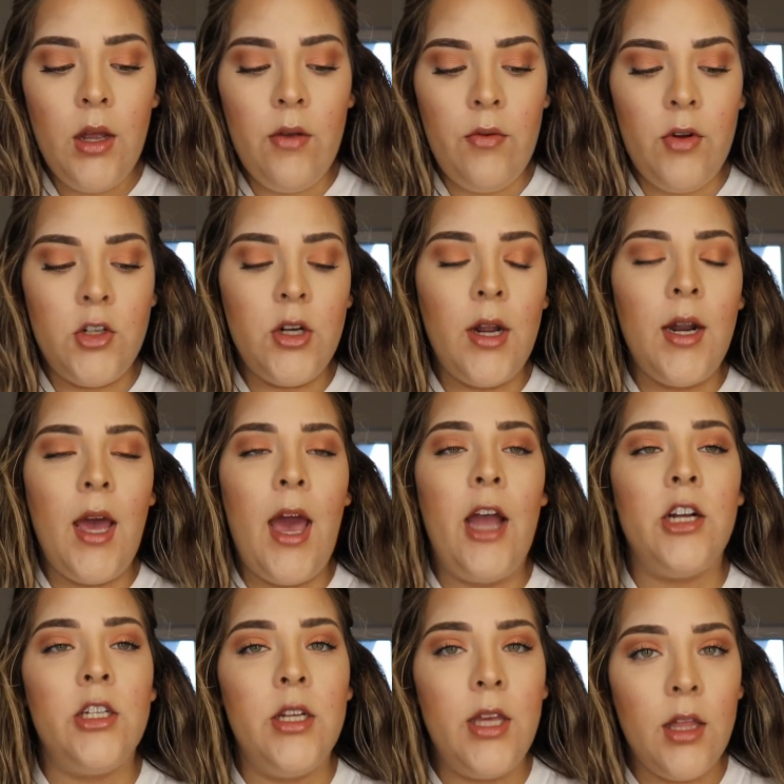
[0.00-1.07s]
if you're trying to
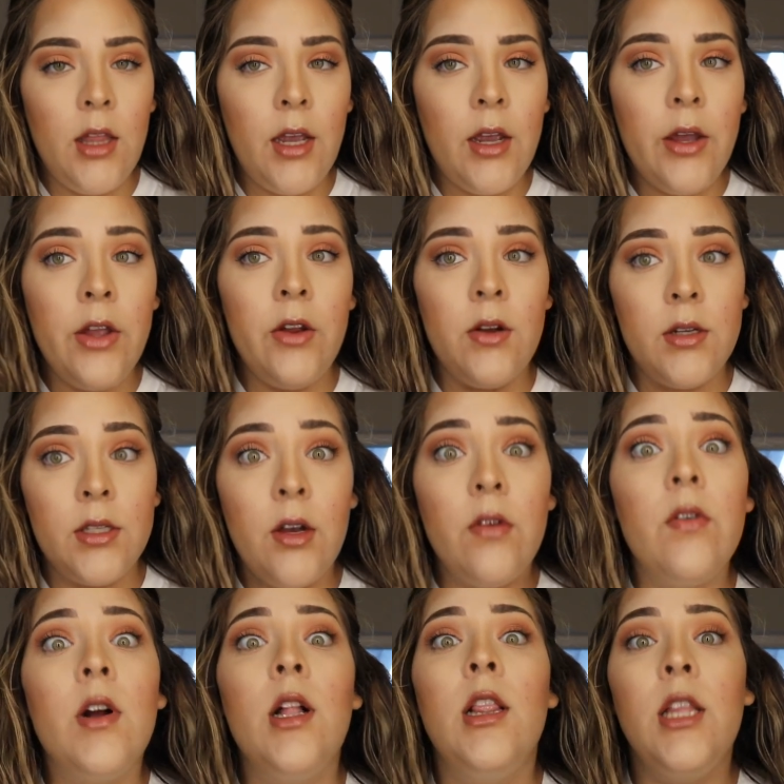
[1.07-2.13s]
actually get like
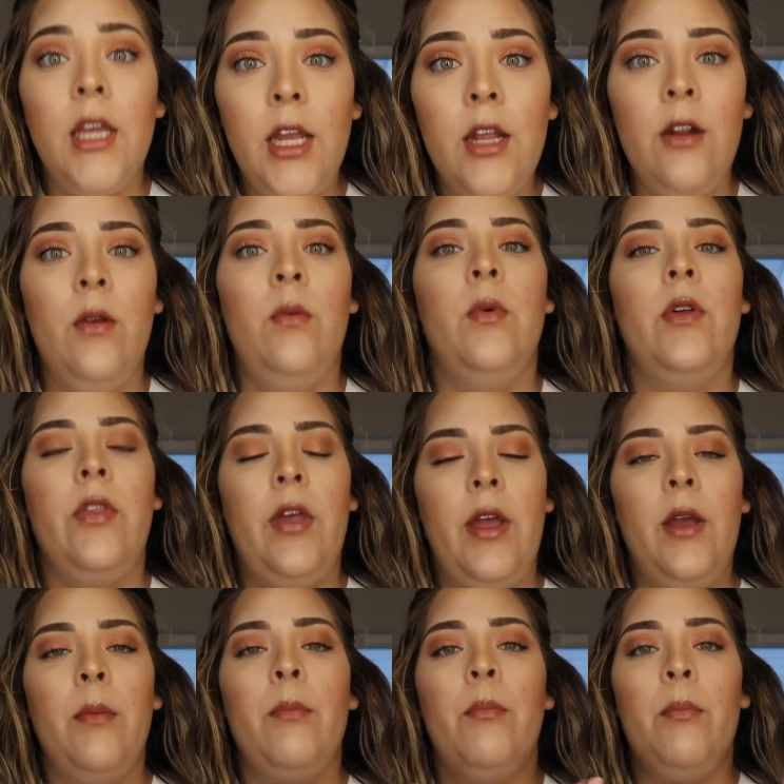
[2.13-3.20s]
yourself clean with
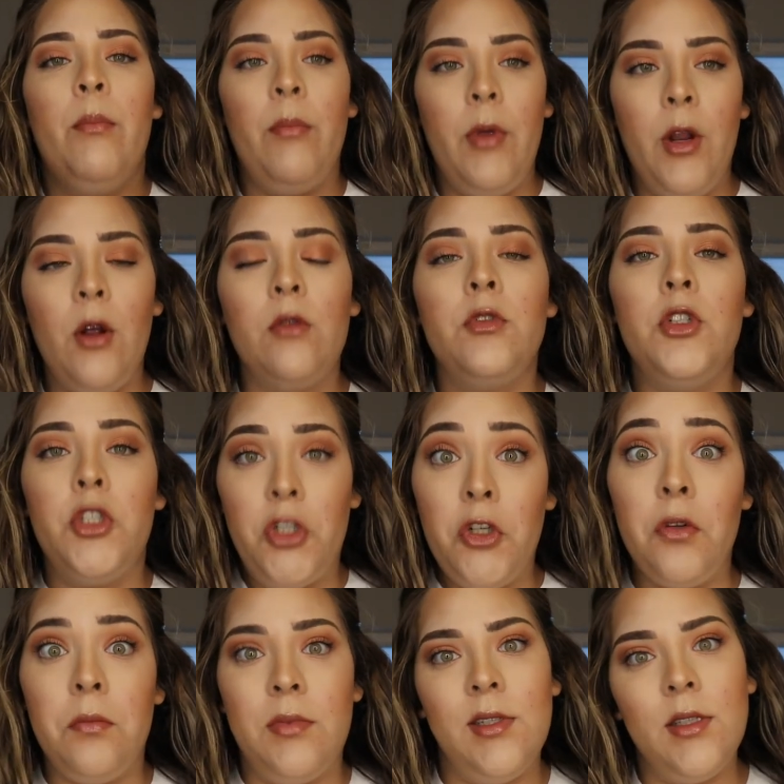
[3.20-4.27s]
like you know
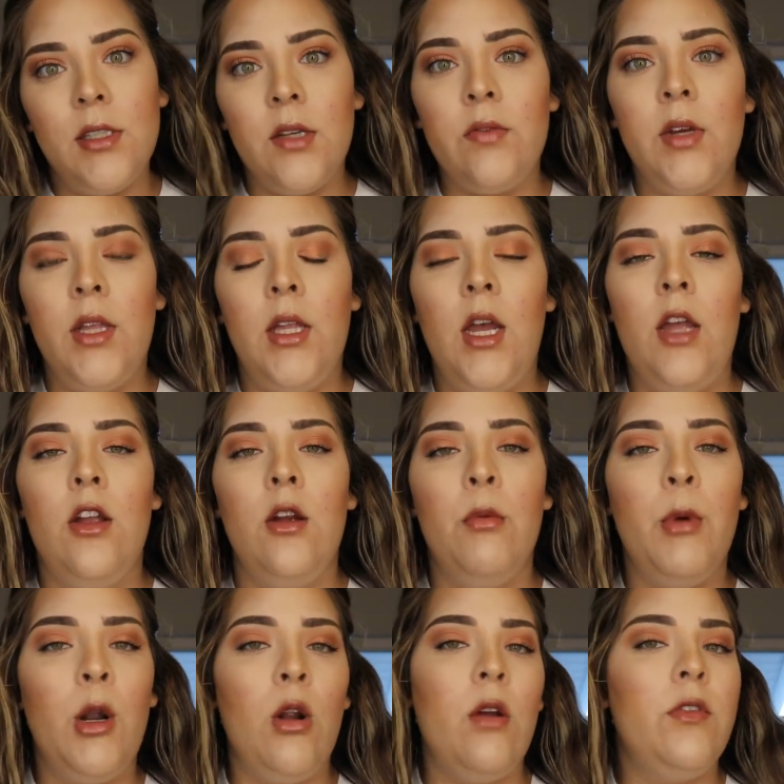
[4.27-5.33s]
germs and stuff like that
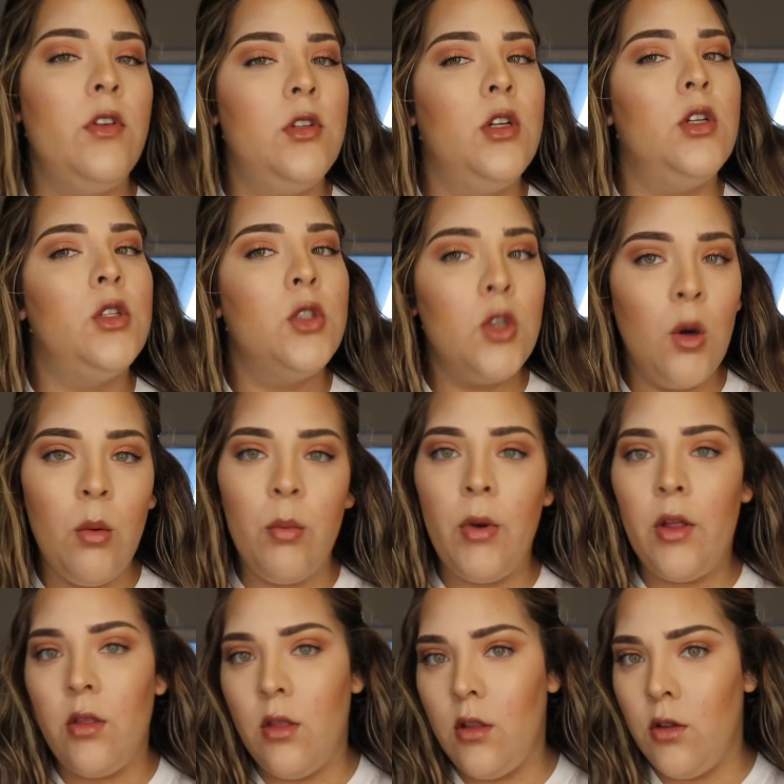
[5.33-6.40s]
you're better off using a soap
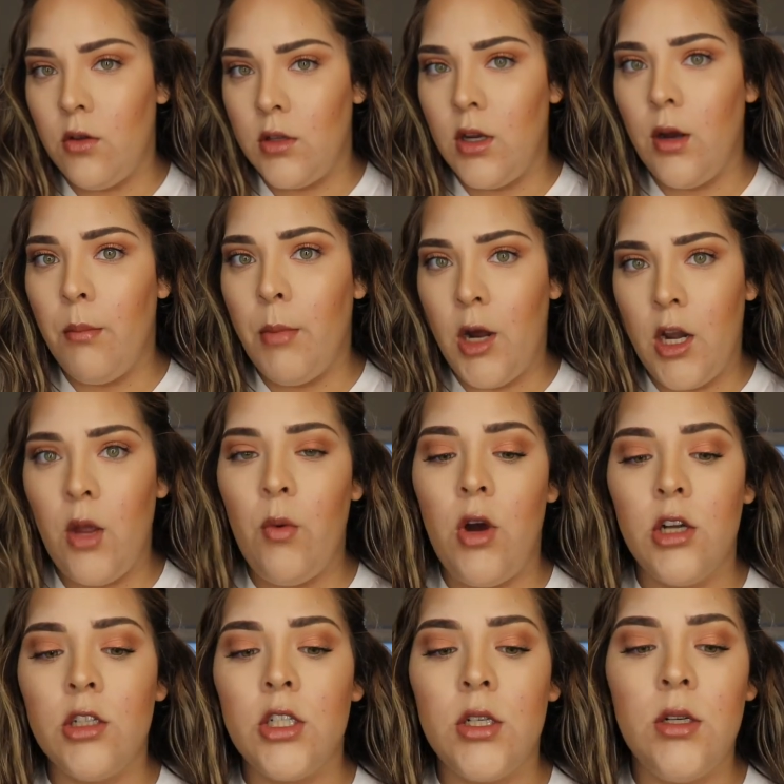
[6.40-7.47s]
rather than using a body
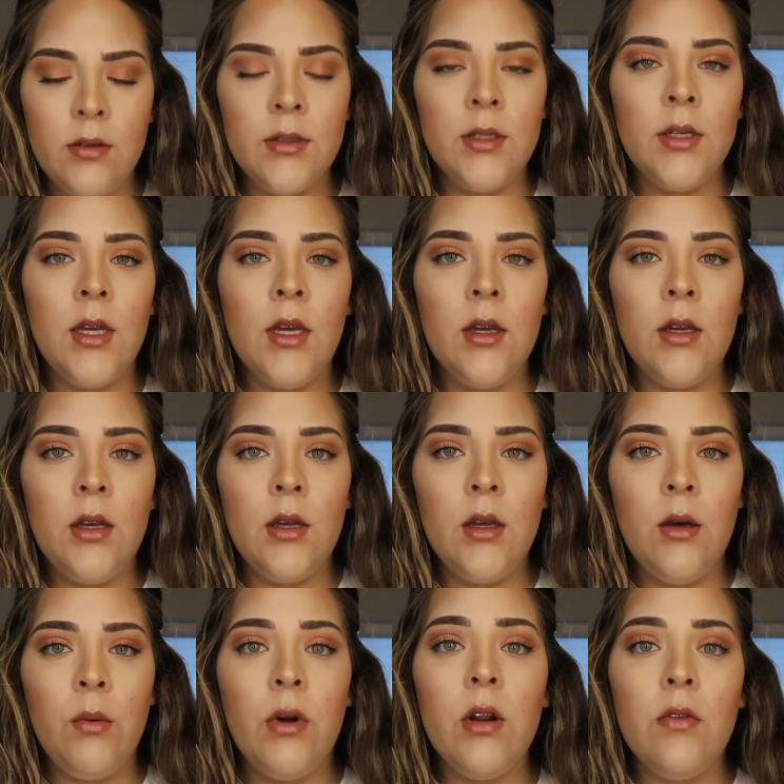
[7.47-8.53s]
wash
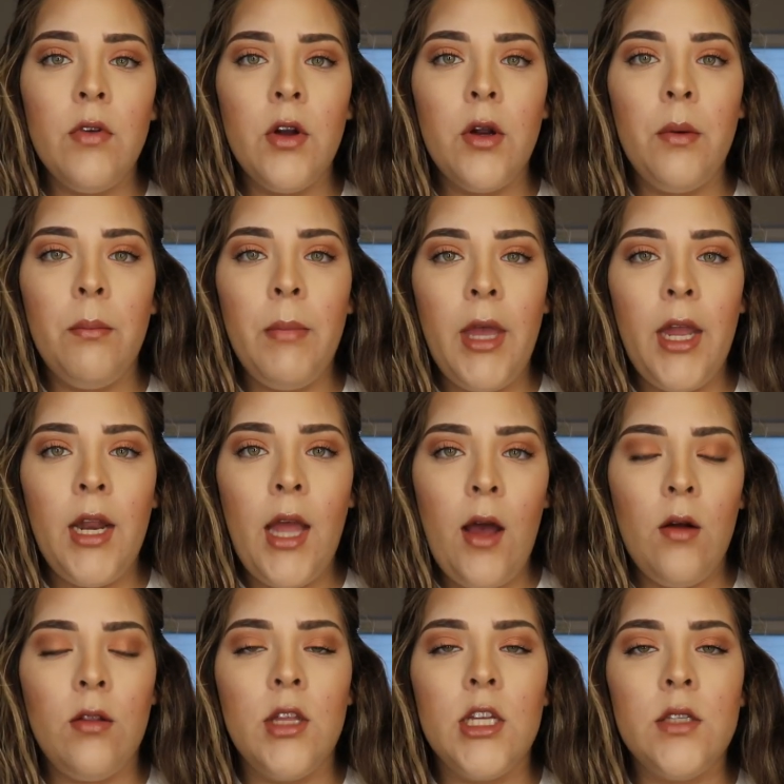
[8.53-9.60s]
one of her main
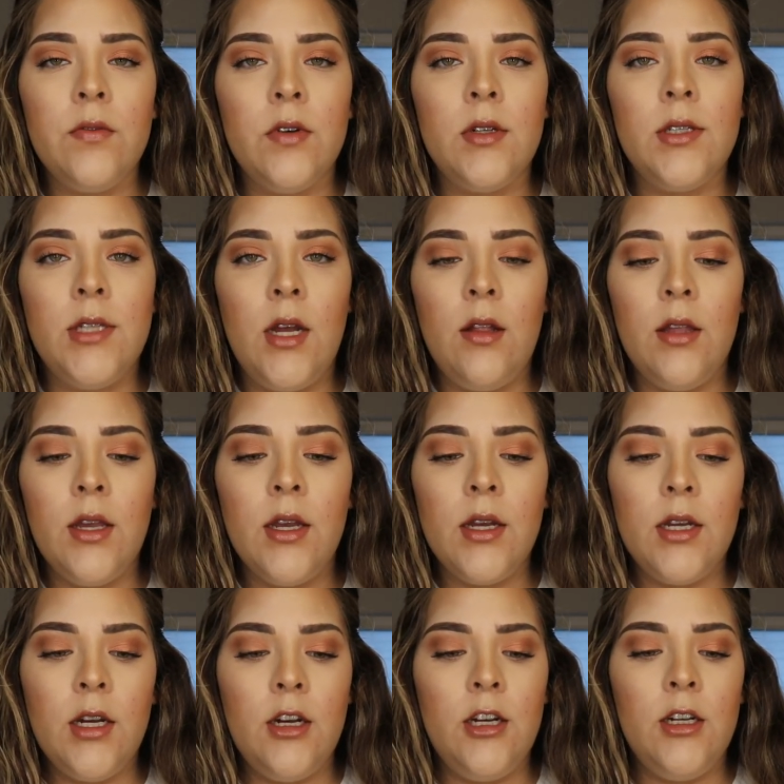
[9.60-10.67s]
outlets for
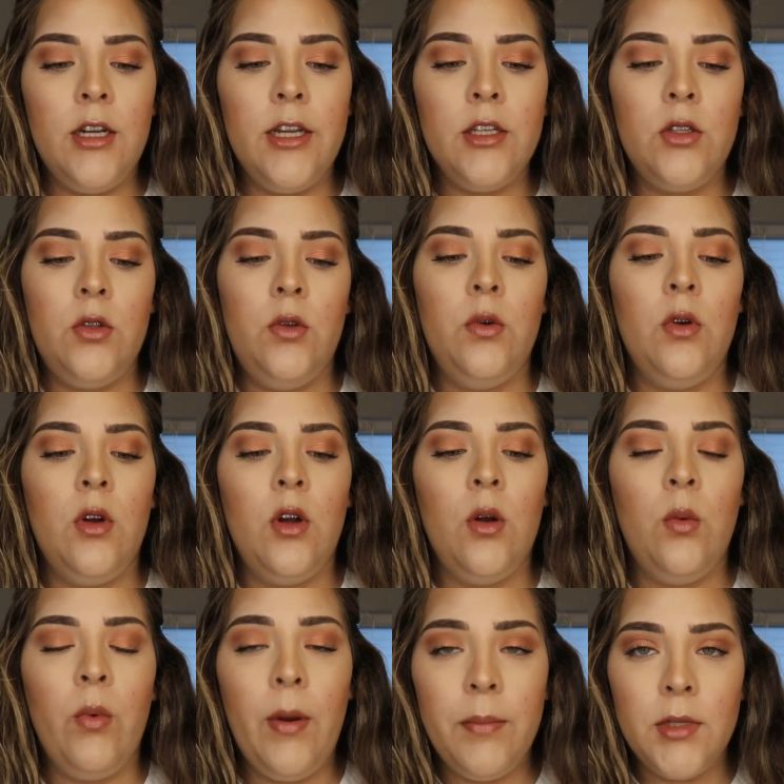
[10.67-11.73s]
selling uh, is through
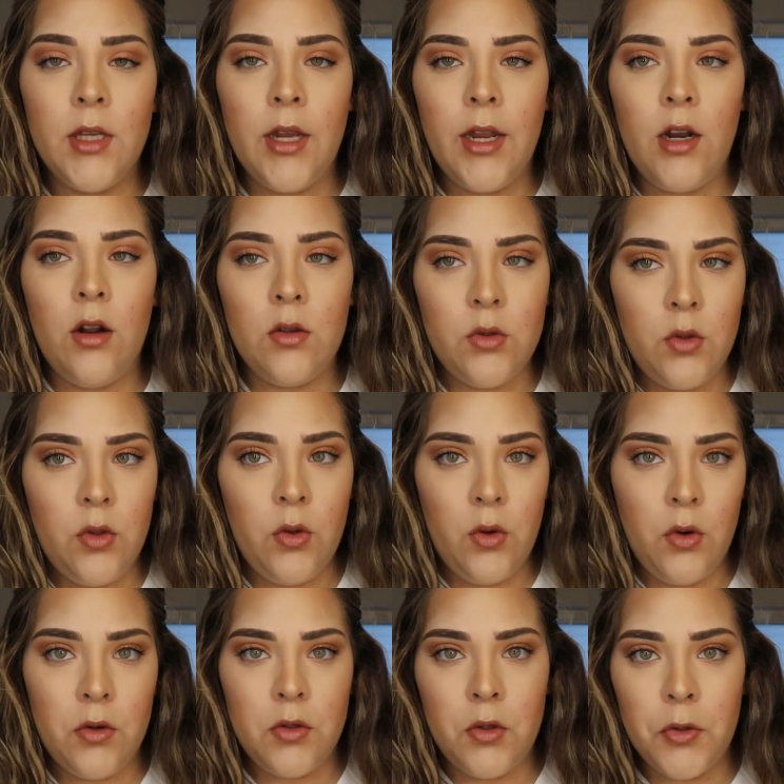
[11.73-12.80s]
her website and also through
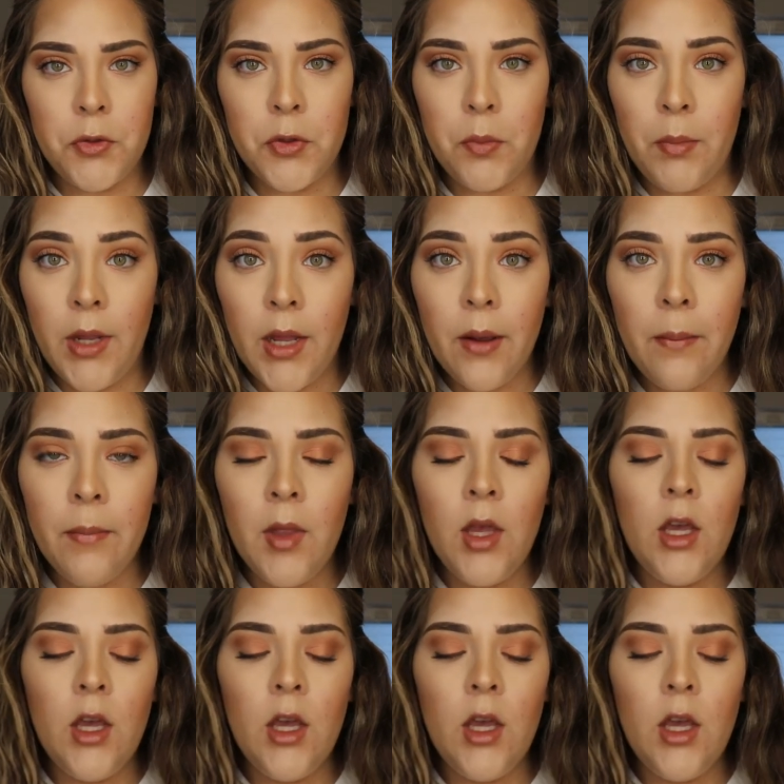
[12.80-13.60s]
her social media.